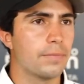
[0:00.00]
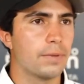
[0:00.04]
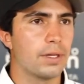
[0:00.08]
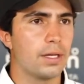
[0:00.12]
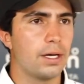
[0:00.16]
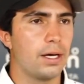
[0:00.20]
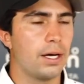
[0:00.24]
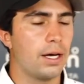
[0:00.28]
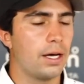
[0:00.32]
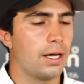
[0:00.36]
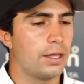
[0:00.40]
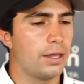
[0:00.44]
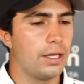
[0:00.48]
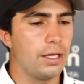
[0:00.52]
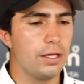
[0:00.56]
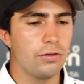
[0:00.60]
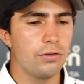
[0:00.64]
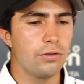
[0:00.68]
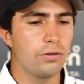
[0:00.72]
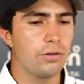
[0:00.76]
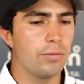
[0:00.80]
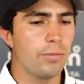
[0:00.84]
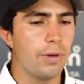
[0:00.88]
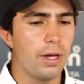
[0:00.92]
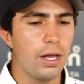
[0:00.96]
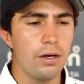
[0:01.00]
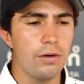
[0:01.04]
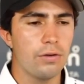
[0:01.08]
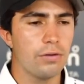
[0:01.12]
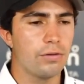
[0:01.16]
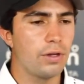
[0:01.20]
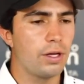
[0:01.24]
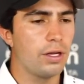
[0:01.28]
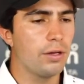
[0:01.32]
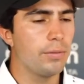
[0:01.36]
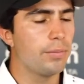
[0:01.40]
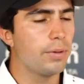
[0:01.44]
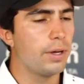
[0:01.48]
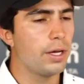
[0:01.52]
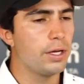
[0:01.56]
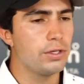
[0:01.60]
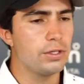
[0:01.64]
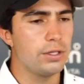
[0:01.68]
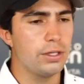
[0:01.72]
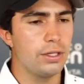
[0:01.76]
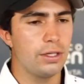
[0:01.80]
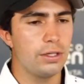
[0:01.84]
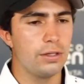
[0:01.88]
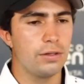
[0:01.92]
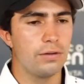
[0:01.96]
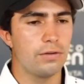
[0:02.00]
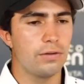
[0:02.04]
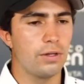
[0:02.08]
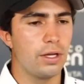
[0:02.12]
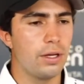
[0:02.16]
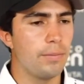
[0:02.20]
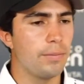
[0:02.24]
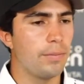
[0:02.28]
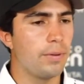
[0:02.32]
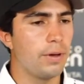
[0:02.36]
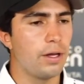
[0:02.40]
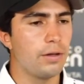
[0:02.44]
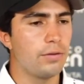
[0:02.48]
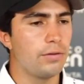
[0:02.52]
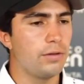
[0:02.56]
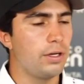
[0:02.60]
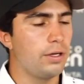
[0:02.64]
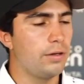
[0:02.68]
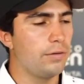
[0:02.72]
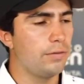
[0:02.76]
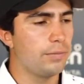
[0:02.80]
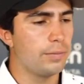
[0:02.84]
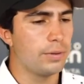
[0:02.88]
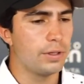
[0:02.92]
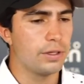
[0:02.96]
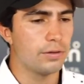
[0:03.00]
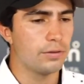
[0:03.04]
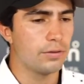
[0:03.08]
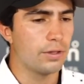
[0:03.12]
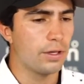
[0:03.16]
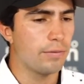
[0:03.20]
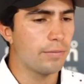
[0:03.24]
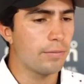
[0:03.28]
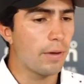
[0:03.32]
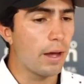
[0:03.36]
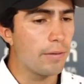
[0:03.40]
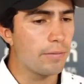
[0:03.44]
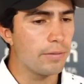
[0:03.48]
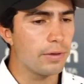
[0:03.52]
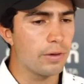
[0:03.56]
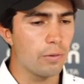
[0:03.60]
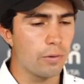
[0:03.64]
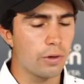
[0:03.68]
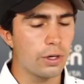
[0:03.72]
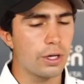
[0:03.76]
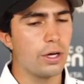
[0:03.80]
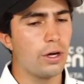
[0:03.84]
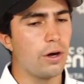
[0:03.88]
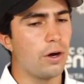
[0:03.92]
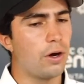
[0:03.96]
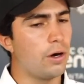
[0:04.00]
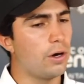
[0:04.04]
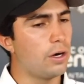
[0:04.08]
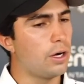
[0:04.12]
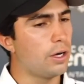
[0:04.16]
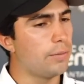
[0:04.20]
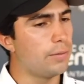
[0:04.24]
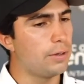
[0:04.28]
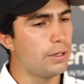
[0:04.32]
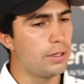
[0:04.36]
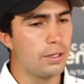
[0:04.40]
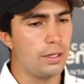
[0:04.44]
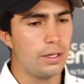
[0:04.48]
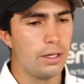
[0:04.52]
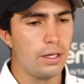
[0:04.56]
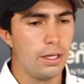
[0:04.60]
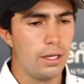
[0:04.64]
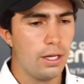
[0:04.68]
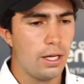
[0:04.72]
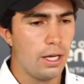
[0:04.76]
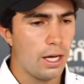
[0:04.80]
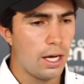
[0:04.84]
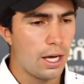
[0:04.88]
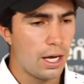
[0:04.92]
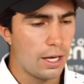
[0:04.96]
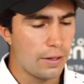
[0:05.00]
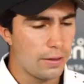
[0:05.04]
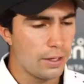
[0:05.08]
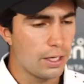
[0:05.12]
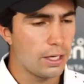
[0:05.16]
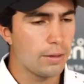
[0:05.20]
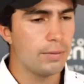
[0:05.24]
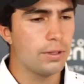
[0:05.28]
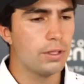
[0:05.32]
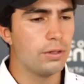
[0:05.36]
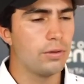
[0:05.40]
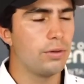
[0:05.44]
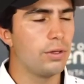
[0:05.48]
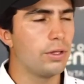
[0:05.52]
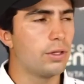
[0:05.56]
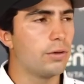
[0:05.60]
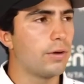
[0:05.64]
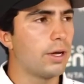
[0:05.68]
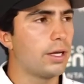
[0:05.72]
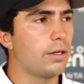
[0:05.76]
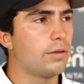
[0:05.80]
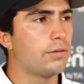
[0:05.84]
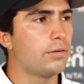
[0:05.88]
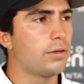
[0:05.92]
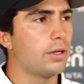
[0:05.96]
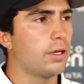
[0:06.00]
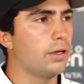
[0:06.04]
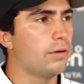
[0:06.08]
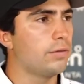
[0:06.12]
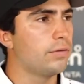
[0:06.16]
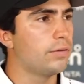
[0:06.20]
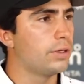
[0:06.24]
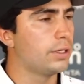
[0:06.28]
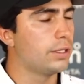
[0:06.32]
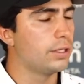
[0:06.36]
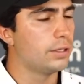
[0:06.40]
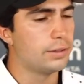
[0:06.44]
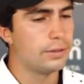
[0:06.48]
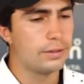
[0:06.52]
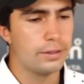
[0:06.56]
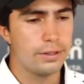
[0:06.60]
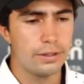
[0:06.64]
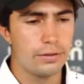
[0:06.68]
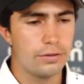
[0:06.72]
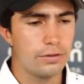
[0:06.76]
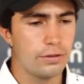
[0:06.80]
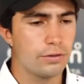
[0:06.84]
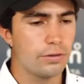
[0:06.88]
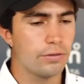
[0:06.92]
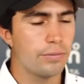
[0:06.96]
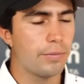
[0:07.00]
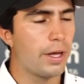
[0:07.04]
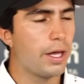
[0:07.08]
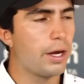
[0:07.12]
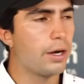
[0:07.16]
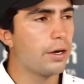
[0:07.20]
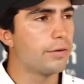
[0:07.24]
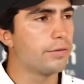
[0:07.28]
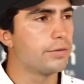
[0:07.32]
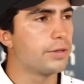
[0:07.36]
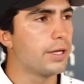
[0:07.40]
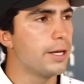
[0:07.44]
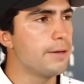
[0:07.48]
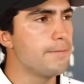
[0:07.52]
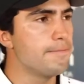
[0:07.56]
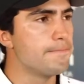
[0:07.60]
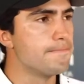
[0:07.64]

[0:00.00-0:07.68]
I think it's just a matter of staying patient and staying positive, because I've been working hard. I think I've been doing the right stuff, and it's just a matter of time.